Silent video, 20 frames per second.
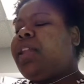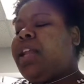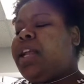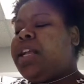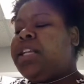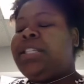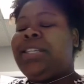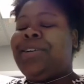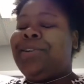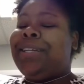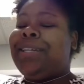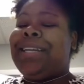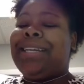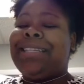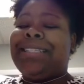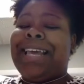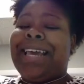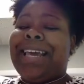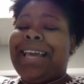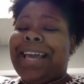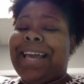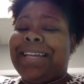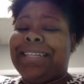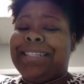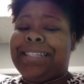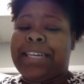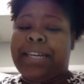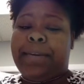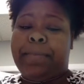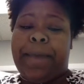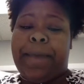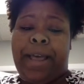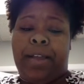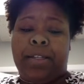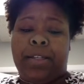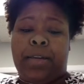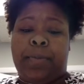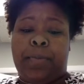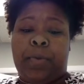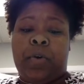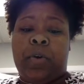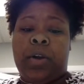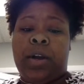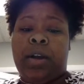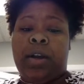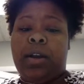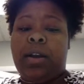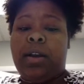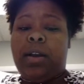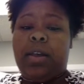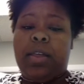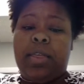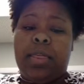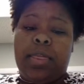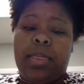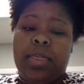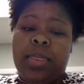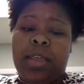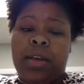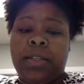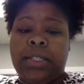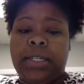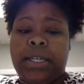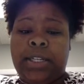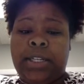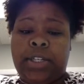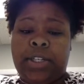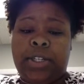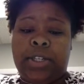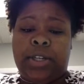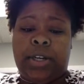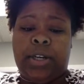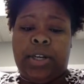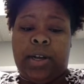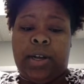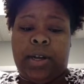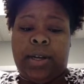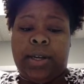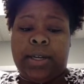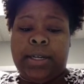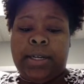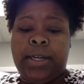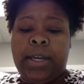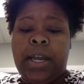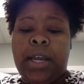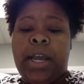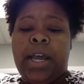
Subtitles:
So unless they gain 10 pounds or more, those inches are gone.